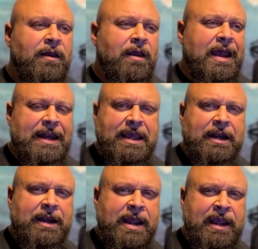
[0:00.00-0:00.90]
and get a
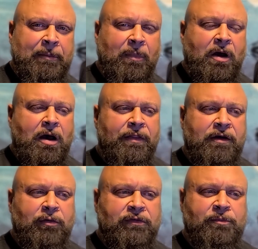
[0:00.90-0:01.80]
name.
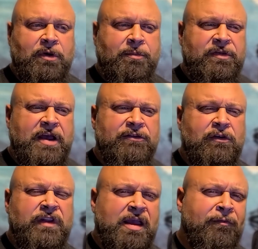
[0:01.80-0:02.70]
There was a potential
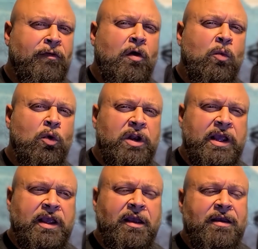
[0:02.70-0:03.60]
name for a
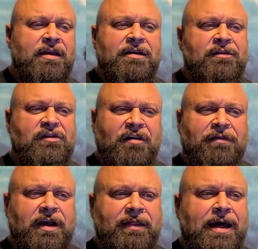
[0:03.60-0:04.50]
Woody, stuff
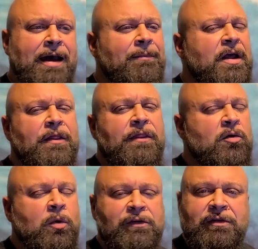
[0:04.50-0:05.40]
like that. There
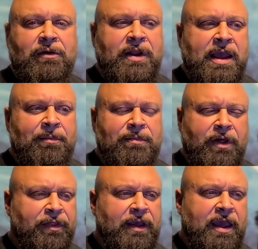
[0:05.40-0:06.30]
was no name,
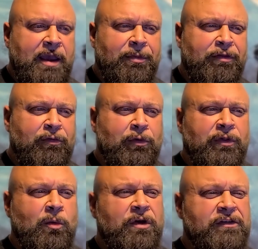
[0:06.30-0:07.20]
nothing came through.
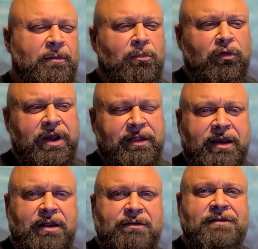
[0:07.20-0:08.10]
There was some breathing
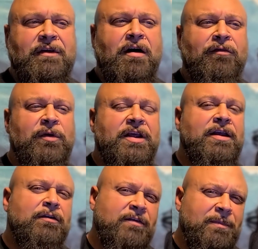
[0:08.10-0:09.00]
and stuff. We did
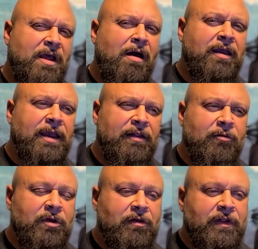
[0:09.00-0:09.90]
hear some knocking in the
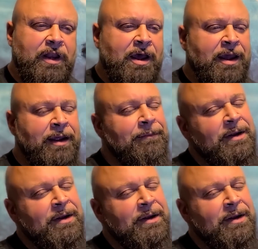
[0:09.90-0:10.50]
middle of the night.